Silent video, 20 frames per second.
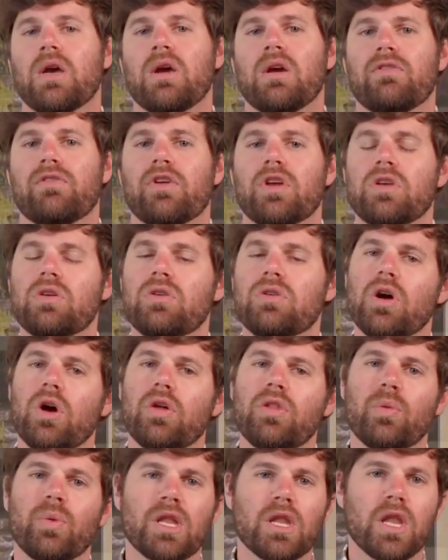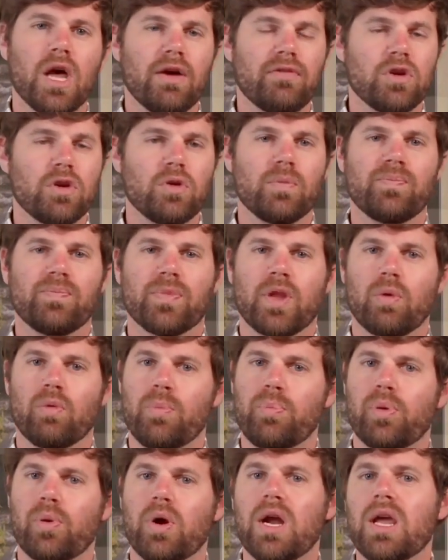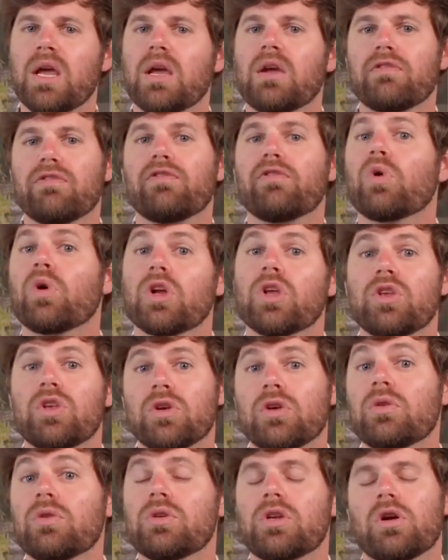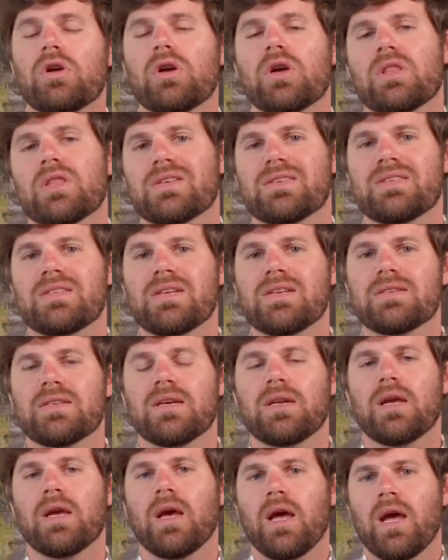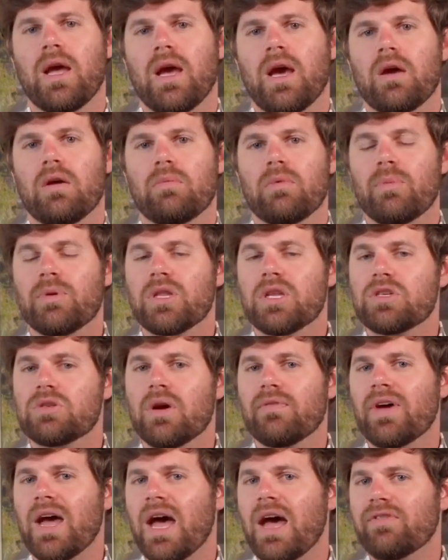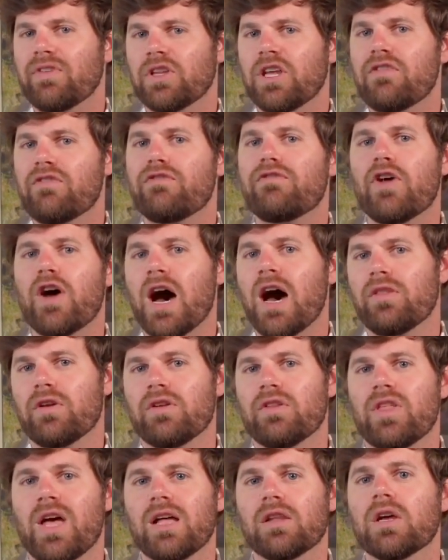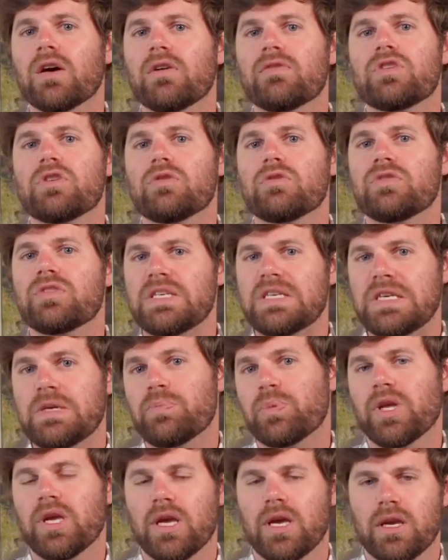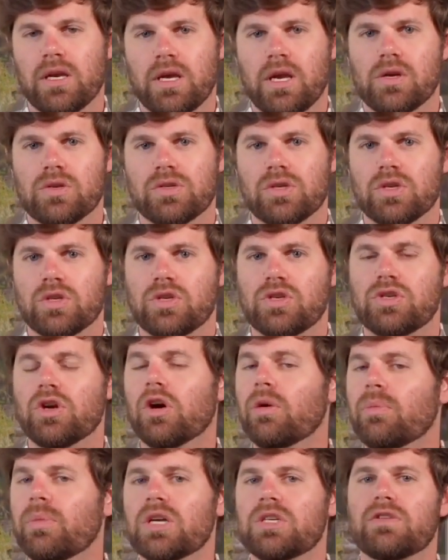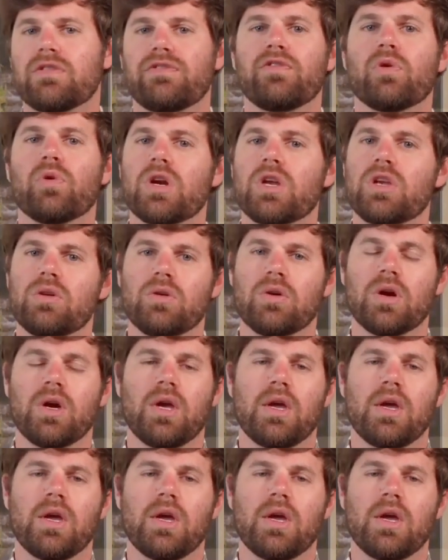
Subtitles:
for you. Know that we love you. We're praying for you during this season. And remember that you have a Heavenly Father that loves you deeply and cares so much for you,